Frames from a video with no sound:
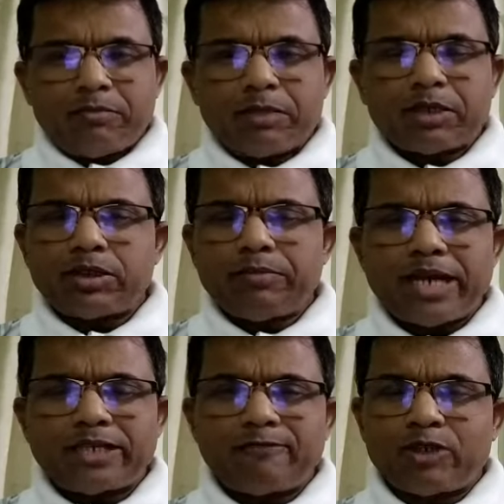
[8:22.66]
Because he
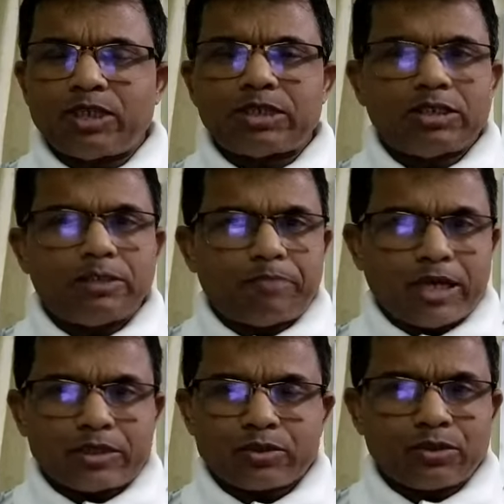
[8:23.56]
might have audited in
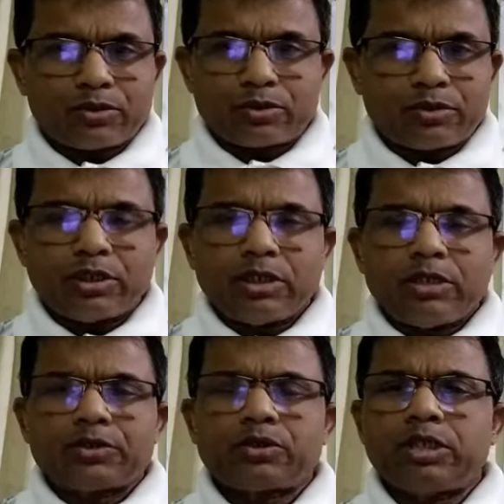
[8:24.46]
past also.
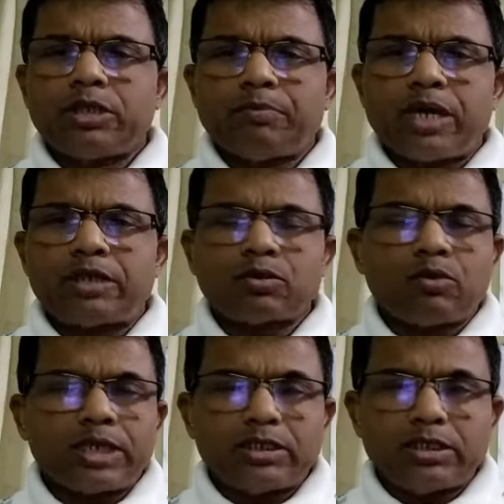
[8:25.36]
So in the past,
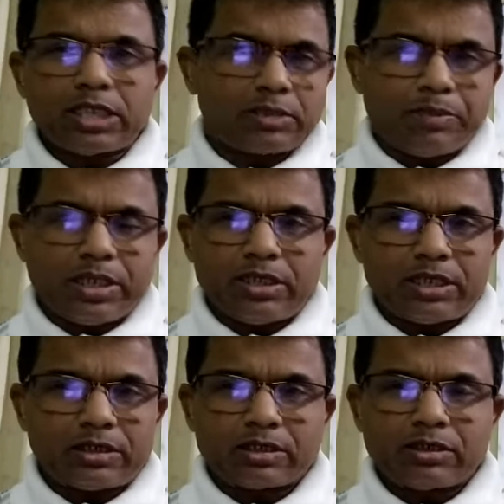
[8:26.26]
what is his
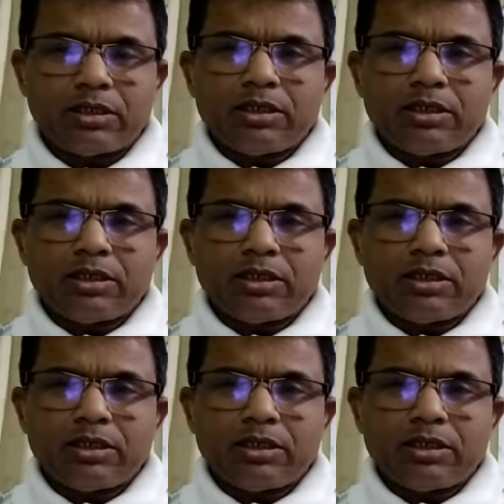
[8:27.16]
experience?